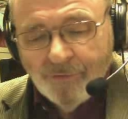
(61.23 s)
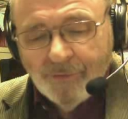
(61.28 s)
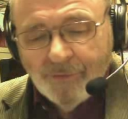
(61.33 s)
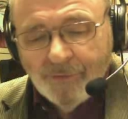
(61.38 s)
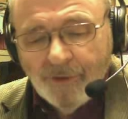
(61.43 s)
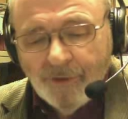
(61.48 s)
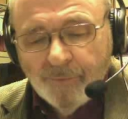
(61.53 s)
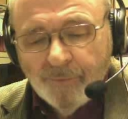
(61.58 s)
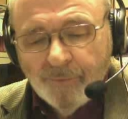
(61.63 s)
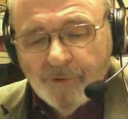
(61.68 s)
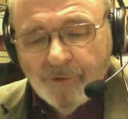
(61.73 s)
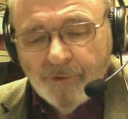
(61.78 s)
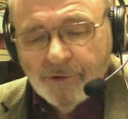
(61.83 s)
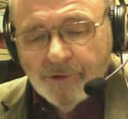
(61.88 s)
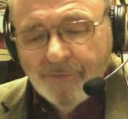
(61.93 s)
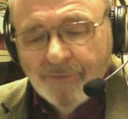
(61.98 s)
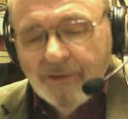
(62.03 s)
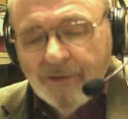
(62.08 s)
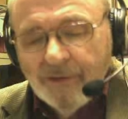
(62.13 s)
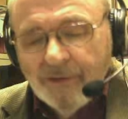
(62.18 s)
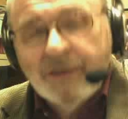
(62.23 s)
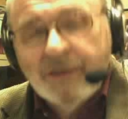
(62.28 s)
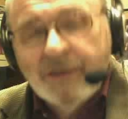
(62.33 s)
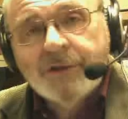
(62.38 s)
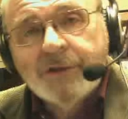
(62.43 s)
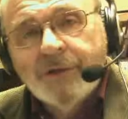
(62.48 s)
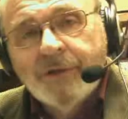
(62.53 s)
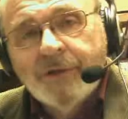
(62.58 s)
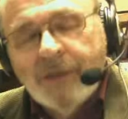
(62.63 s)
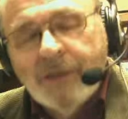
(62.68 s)
about preserving it
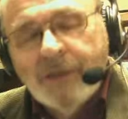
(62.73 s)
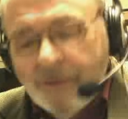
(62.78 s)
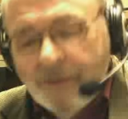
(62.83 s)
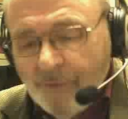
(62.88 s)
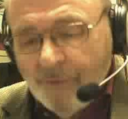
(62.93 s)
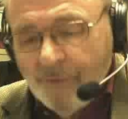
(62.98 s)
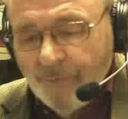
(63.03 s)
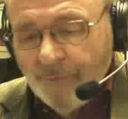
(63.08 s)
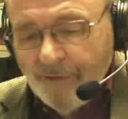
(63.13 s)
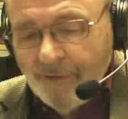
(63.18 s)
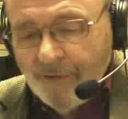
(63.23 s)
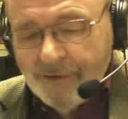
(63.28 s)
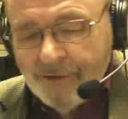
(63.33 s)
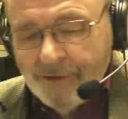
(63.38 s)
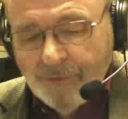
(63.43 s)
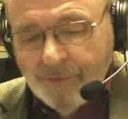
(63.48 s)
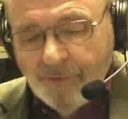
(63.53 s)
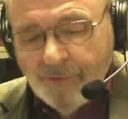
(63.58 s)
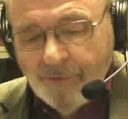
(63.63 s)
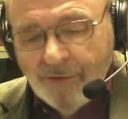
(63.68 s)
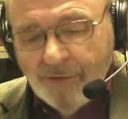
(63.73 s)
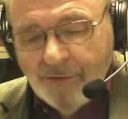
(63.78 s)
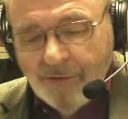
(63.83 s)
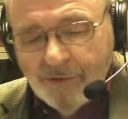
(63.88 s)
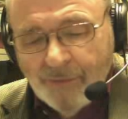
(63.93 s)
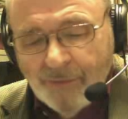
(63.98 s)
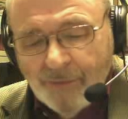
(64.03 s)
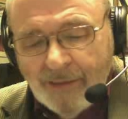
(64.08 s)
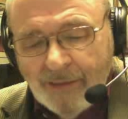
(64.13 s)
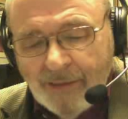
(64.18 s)
so that it can be placed upon his
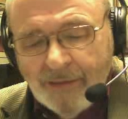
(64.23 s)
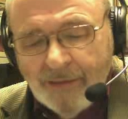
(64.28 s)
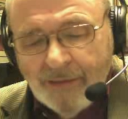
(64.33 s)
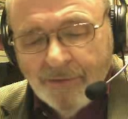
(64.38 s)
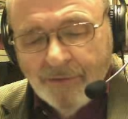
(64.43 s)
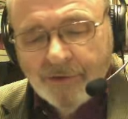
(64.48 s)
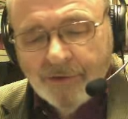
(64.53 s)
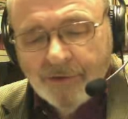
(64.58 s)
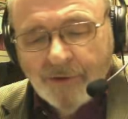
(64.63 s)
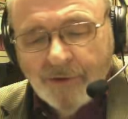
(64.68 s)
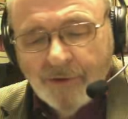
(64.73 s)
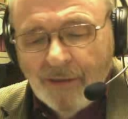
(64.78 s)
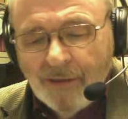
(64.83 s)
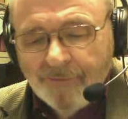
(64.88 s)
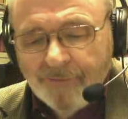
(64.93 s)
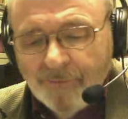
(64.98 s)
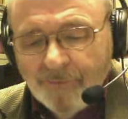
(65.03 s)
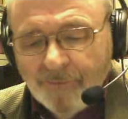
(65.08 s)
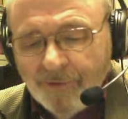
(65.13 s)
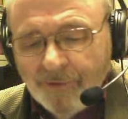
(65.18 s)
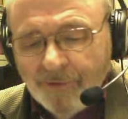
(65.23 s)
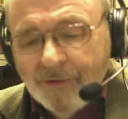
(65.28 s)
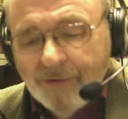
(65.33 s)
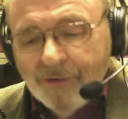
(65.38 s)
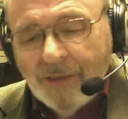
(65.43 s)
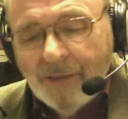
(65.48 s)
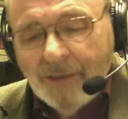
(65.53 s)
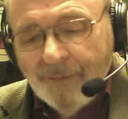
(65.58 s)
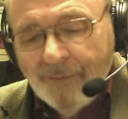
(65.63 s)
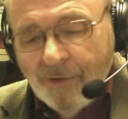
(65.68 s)
body or his coffin when the
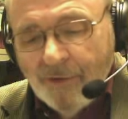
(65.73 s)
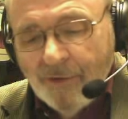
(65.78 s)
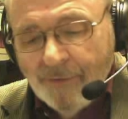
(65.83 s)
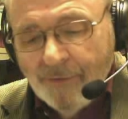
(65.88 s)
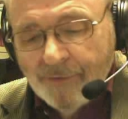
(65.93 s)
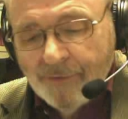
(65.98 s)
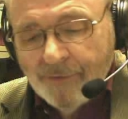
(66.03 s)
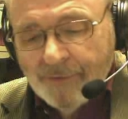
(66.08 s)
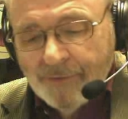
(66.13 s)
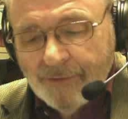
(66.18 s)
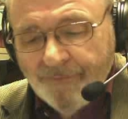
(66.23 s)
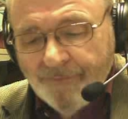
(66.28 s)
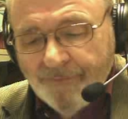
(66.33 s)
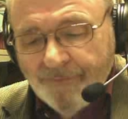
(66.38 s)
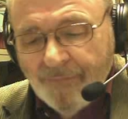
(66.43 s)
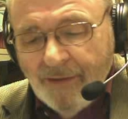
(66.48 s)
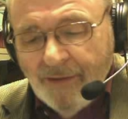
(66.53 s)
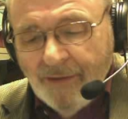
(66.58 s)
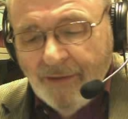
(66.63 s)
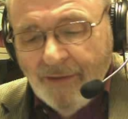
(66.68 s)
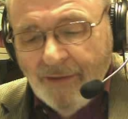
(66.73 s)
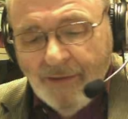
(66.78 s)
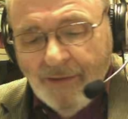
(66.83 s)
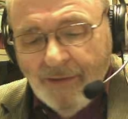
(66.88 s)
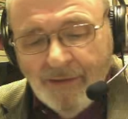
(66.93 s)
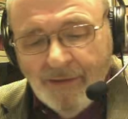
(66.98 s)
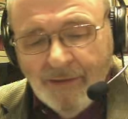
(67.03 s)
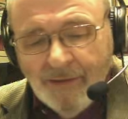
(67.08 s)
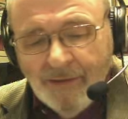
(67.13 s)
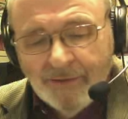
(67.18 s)
time comes,
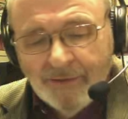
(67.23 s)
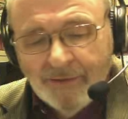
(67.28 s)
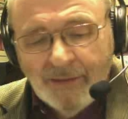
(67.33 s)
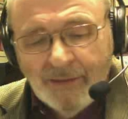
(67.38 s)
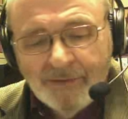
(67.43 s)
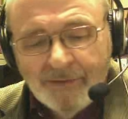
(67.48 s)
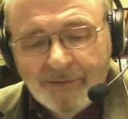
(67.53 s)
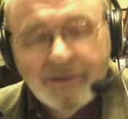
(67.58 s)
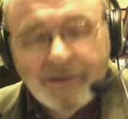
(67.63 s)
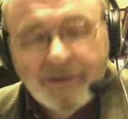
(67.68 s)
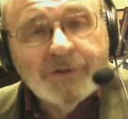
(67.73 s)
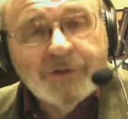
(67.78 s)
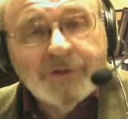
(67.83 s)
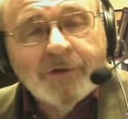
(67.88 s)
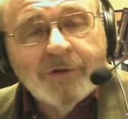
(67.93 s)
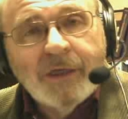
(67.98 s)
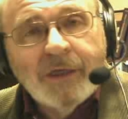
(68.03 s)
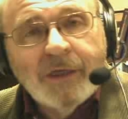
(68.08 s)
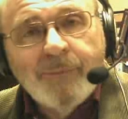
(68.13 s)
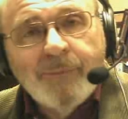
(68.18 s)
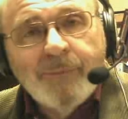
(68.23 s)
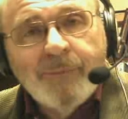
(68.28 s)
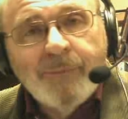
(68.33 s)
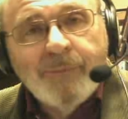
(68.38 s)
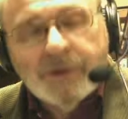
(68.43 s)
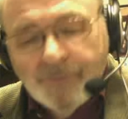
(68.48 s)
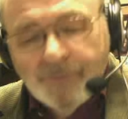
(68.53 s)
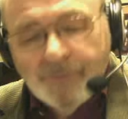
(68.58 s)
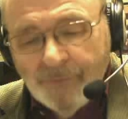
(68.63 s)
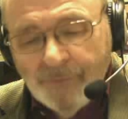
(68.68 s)
and that he should keep
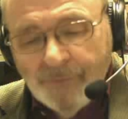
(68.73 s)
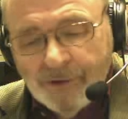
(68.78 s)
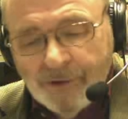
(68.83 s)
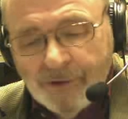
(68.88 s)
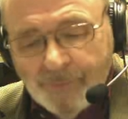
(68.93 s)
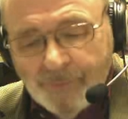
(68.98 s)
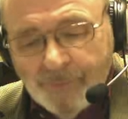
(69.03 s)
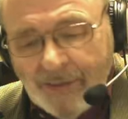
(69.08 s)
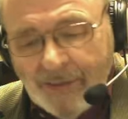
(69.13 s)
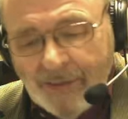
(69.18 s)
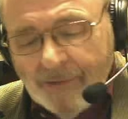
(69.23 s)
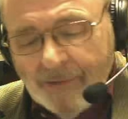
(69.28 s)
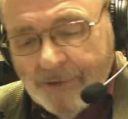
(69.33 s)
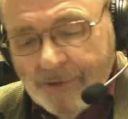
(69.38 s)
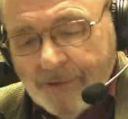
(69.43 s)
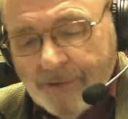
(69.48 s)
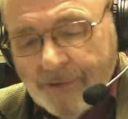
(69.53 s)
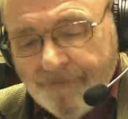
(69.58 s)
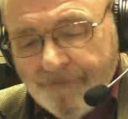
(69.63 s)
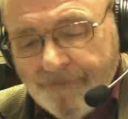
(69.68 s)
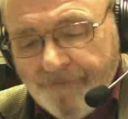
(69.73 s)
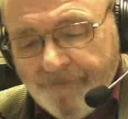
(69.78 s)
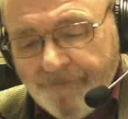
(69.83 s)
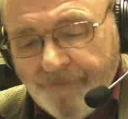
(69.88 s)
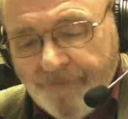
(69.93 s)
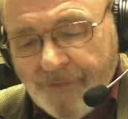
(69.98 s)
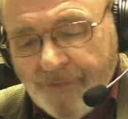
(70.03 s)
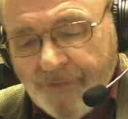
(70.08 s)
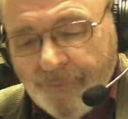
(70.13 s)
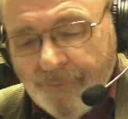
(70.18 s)
it spotless.
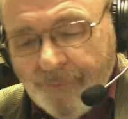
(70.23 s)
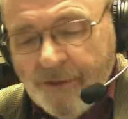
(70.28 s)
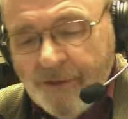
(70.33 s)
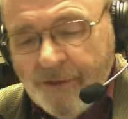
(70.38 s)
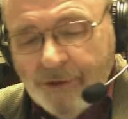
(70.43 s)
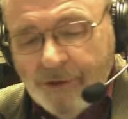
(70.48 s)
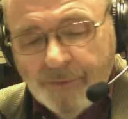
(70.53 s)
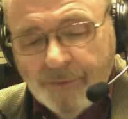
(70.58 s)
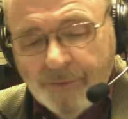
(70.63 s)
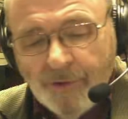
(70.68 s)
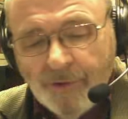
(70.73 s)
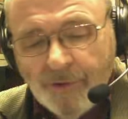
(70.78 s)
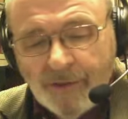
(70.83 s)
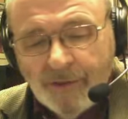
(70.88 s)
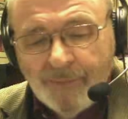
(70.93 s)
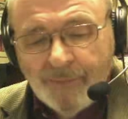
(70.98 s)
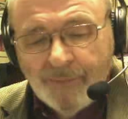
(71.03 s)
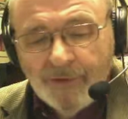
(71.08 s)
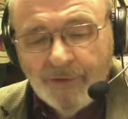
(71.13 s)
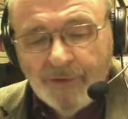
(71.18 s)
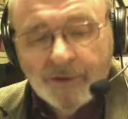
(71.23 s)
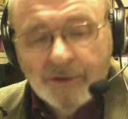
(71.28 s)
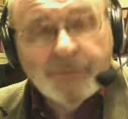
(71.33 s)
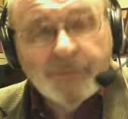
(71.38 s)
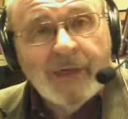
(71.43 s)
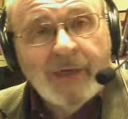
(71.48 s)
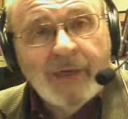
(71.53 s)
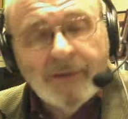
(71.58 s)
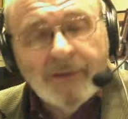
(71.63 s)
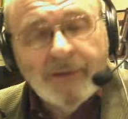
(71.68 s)
The message about keeping it
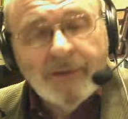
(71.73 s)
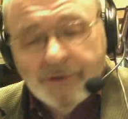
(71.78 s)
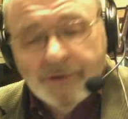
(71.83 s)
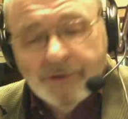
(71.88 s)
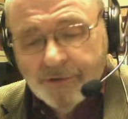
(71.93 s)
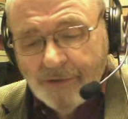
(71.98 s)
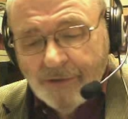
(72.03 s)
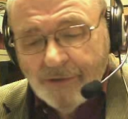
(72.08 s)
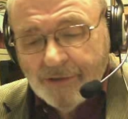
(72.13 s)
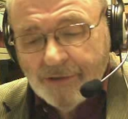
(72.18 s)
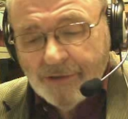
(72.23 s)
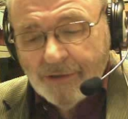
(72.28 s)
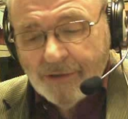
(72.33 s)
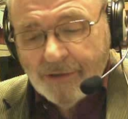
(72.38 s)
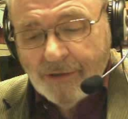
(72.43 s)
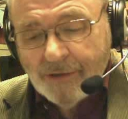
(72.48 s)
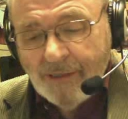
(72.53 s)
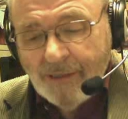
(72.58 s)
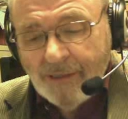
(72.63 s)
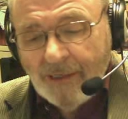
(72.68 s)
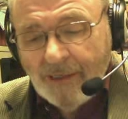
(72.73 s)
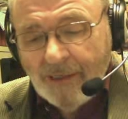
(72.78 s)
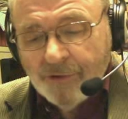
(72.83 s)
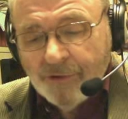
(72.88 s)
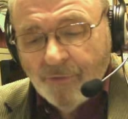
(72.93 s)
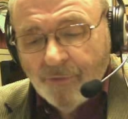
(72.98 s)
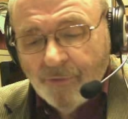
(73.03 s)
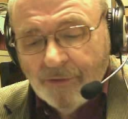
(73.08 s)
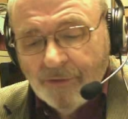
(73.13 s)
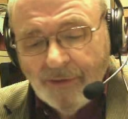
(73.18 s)
spotless stresses the
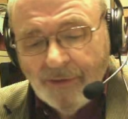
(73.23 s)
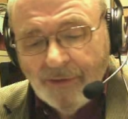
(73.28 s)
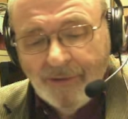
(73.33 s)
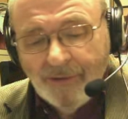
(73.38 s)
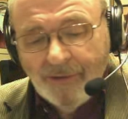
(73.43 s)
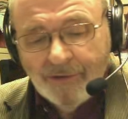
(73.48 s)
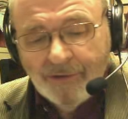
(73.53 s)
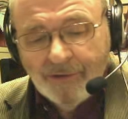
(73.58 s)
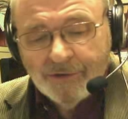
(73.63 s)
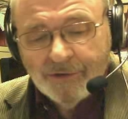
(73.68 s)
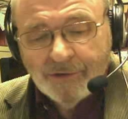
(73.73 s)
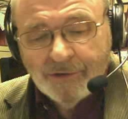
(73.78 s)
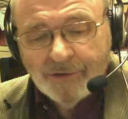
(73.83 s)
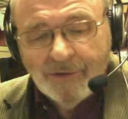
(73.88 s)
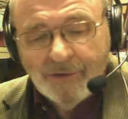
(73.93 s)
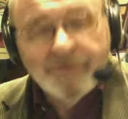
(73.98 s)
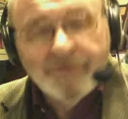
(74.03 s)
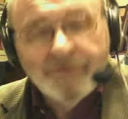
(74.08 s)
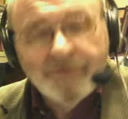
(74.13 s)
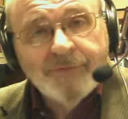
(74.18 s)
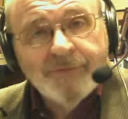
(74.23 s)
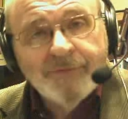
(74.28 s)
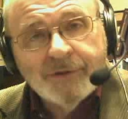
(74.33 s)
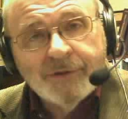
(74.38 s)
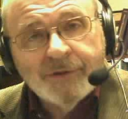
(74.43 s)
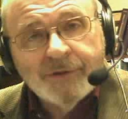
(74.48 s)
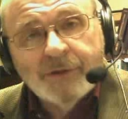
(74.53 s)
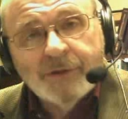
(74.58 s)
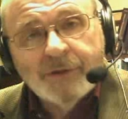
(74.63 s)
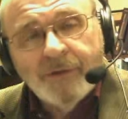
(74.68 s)
actual cleanliness of the
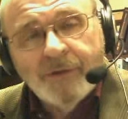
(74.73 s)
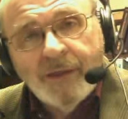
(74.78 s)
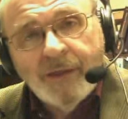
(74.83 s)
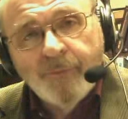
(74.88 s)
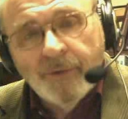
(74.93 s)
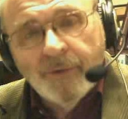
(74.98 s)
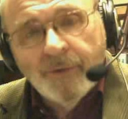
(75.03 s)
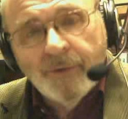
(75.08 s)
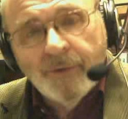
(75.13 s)
physical apron,